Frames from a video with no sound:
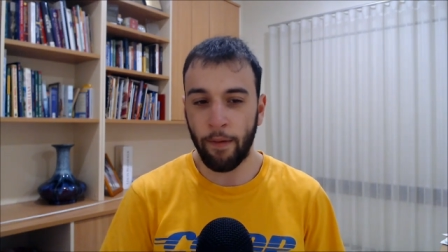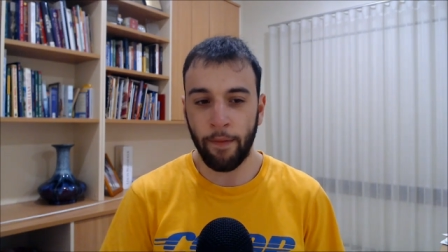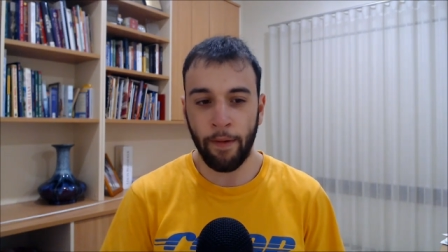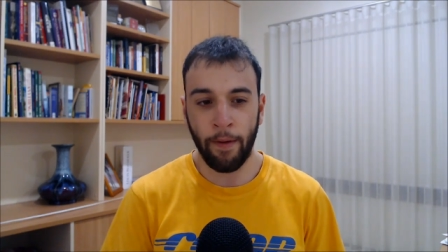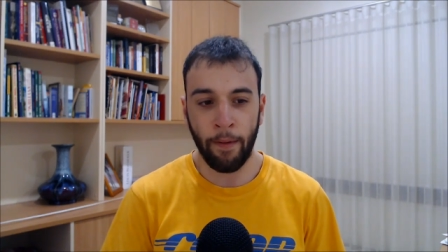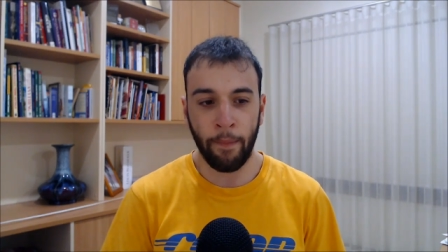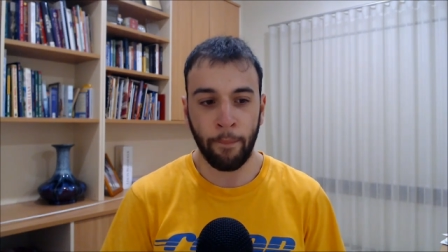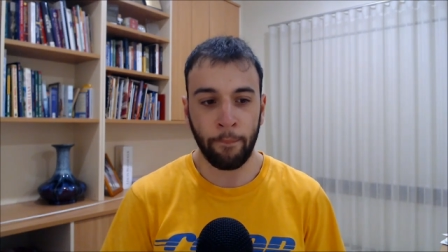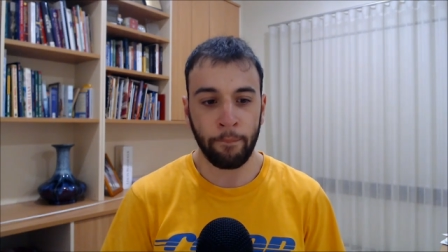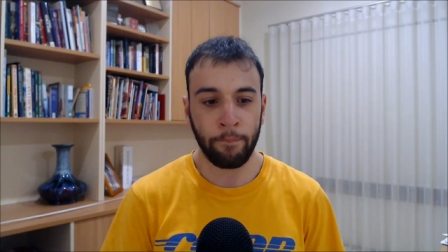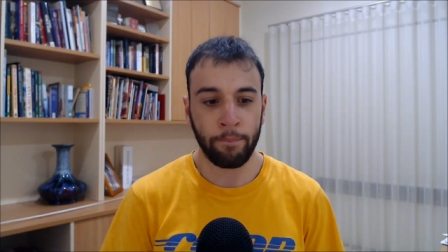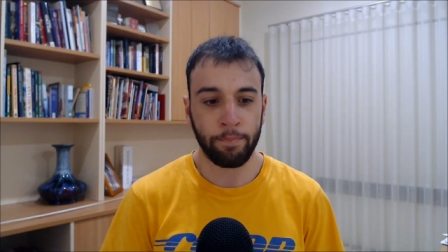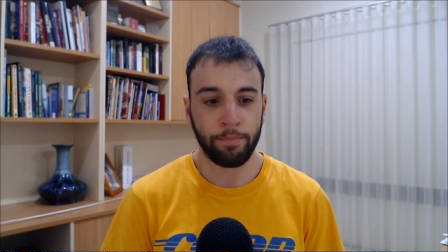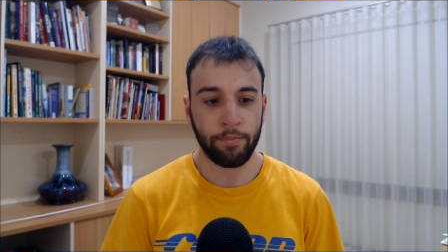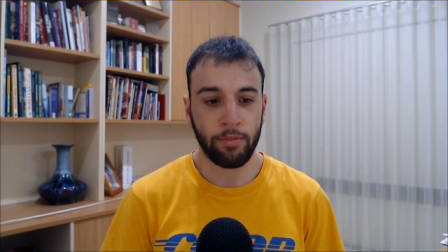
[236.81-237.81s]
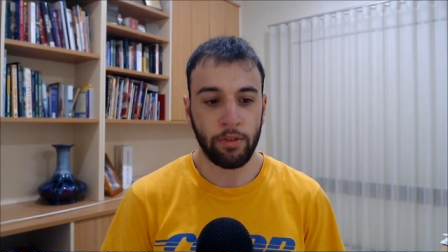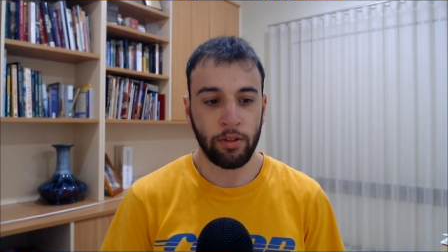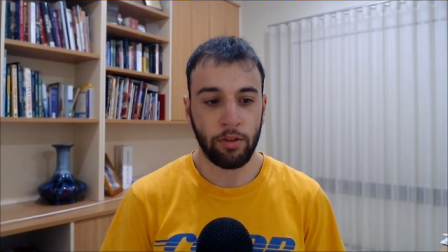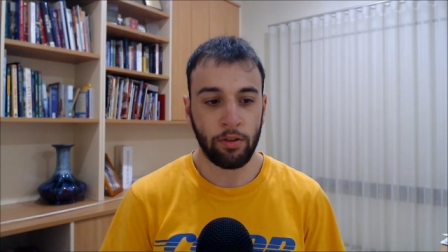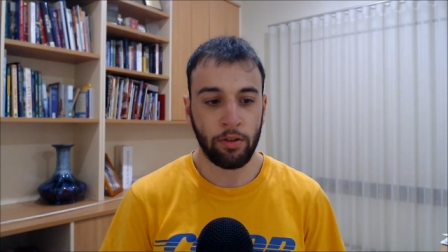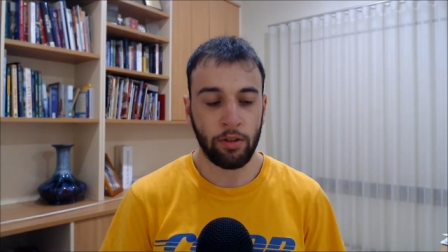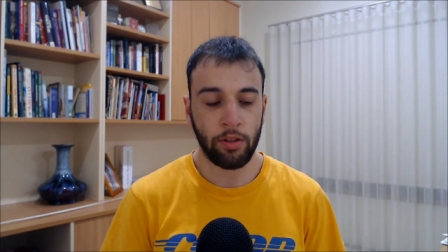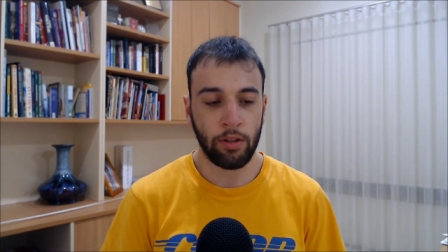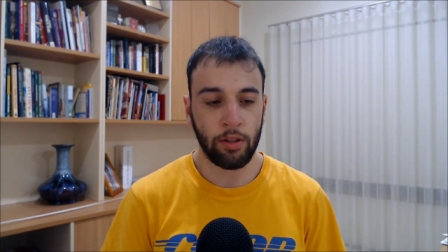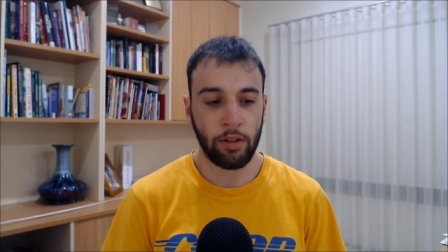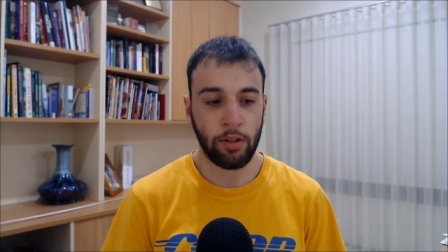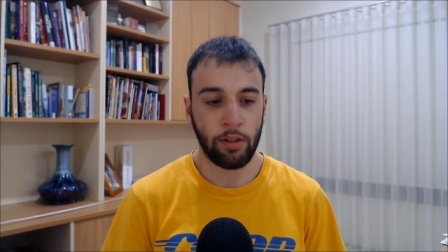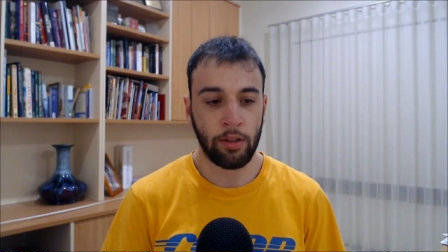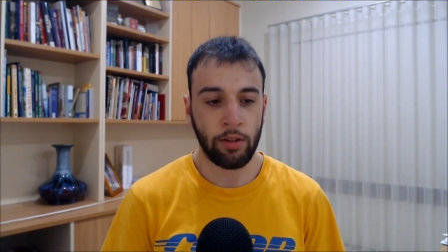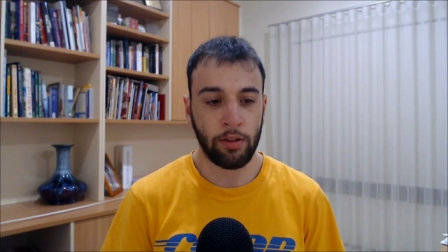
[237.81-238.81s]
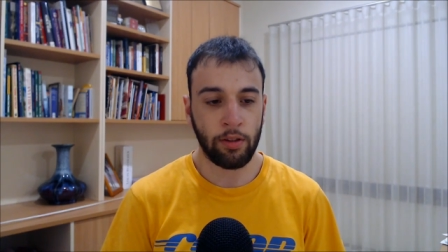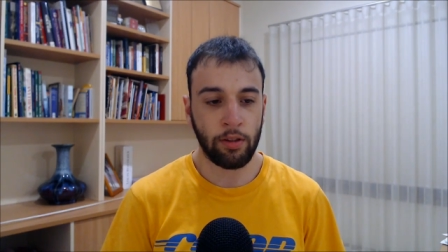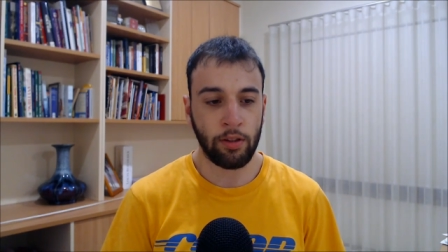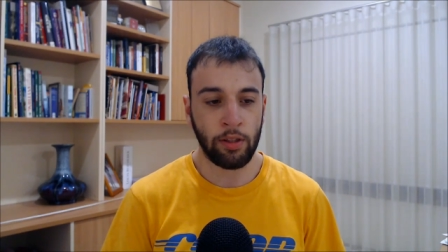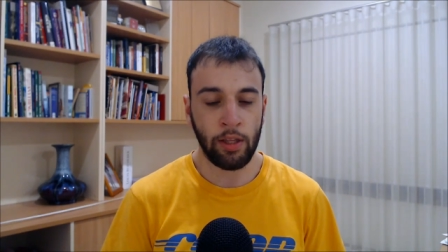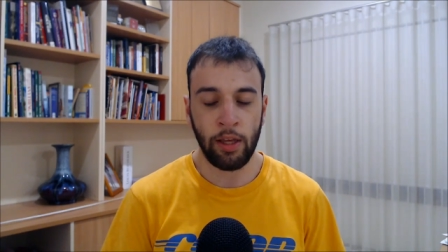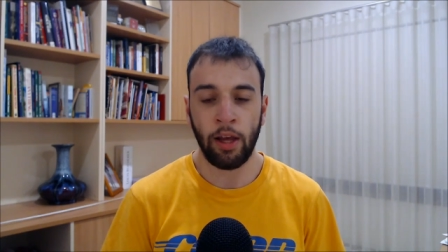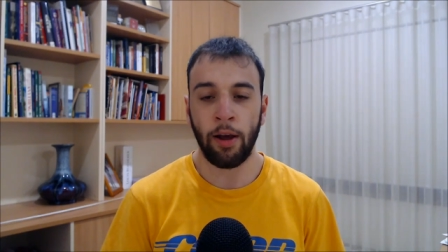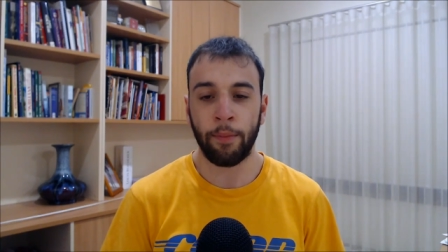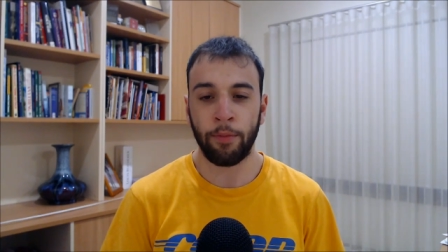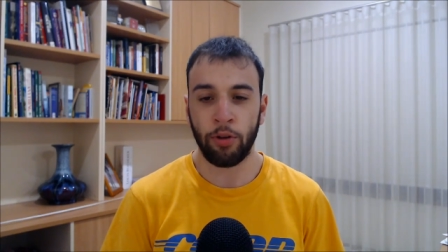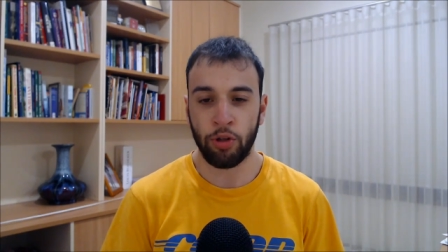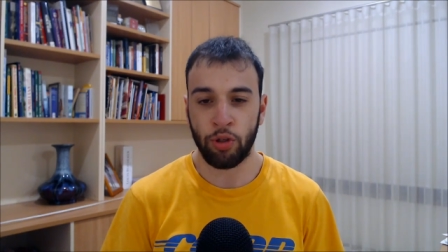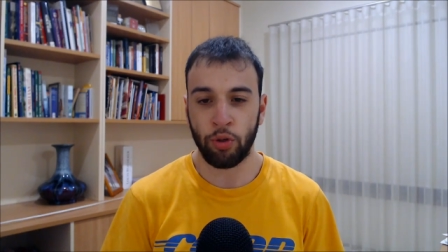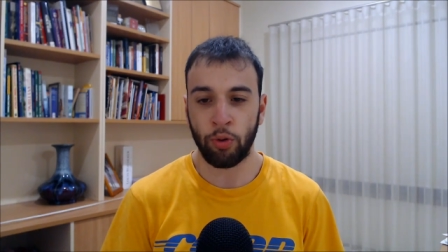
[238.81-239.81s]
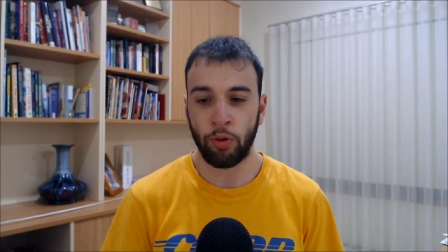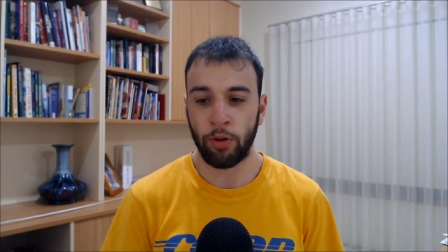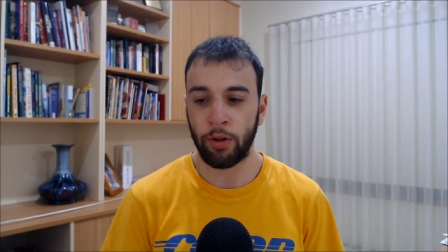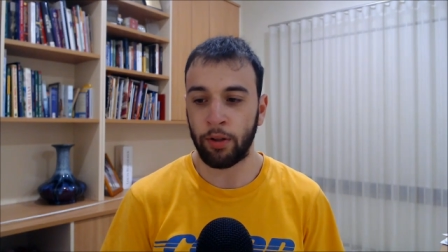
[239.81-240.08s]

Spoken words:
I'm not sure,